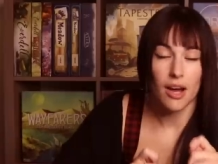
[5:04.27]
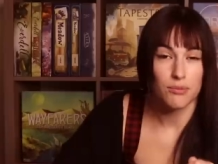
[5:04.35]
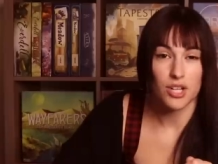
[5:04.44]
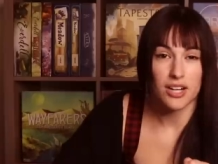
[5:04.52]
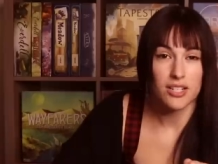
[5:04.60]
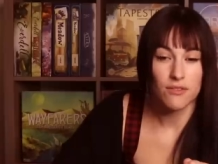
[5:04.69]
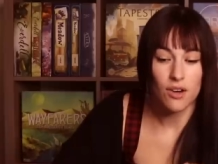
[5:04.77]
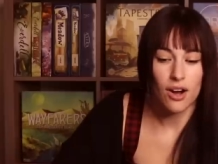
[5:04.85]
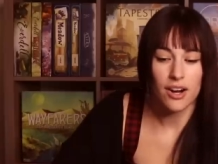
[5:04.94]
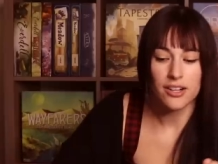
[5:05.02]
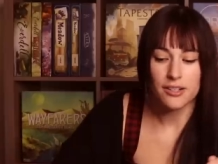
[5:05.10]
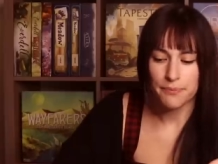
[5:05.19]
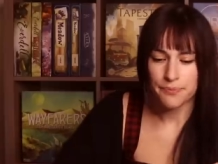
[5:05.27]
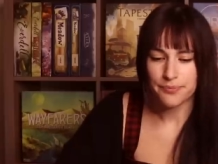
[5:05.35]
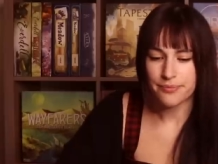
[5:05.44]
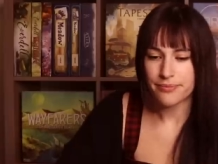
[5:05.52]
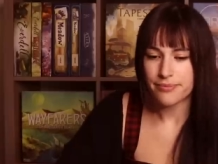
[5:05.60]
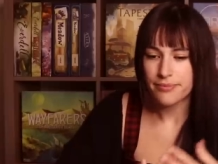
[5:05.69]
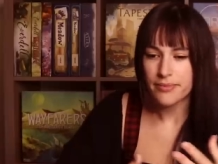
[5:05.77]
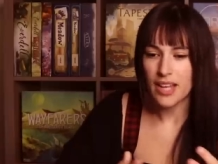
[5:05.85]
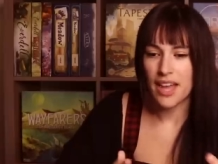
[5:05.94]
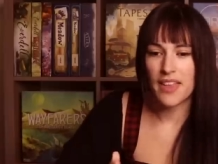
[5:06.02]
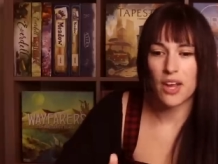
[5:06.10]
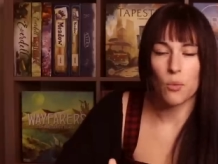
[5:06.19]
objective card.
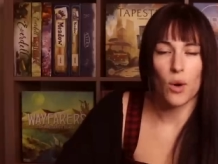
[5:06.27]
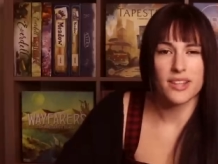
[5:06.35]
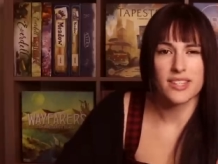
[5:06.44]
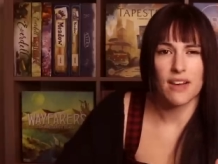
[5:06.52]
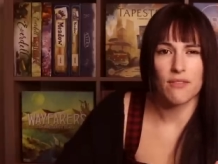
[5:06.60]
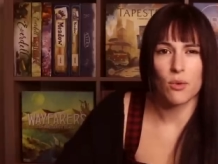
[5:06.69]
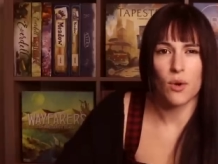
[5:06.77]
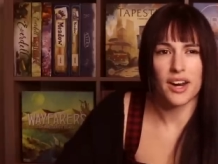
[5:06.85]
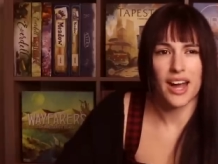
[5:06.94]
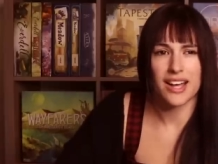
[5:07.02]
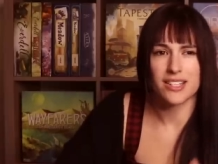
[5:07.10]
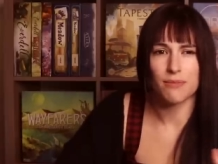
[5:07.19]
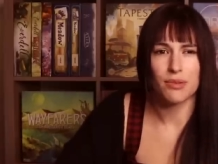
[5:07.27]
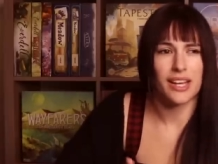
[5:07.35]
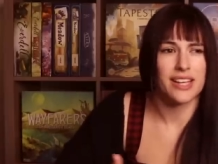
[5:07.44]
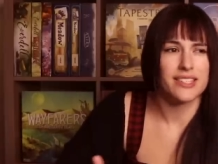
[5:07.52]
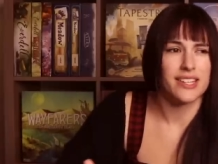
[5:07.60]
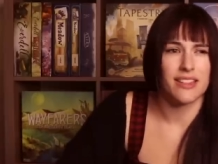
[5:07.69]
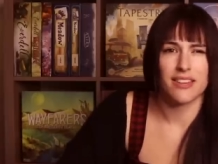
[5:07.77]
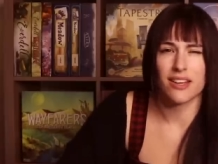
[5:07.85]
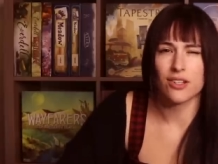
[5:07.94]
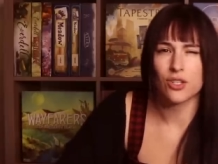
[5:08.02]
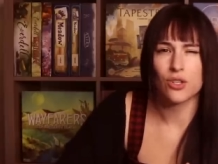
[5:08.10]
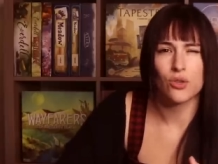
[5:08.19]
And then once everyone has placed, I
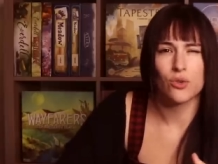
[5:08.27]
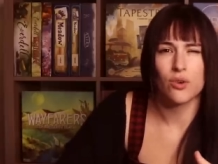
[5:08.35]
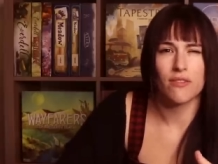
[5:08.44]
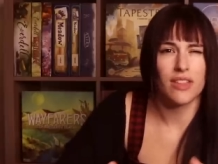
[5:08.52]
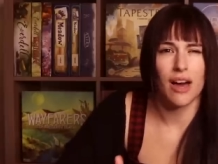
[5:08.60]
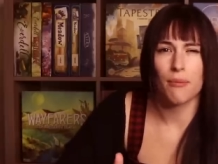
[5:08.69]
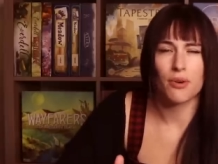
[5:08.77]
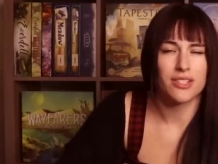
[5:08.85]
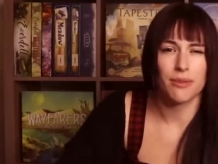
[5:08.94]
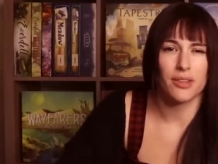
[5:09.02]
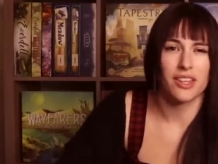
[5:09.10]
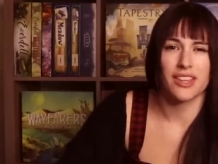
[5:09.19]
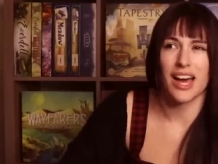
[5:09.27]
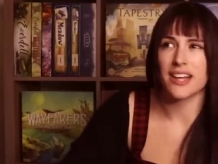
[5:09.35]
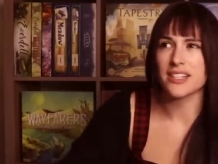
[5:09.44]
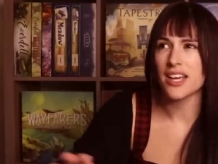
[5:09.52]
think two of them or something like that,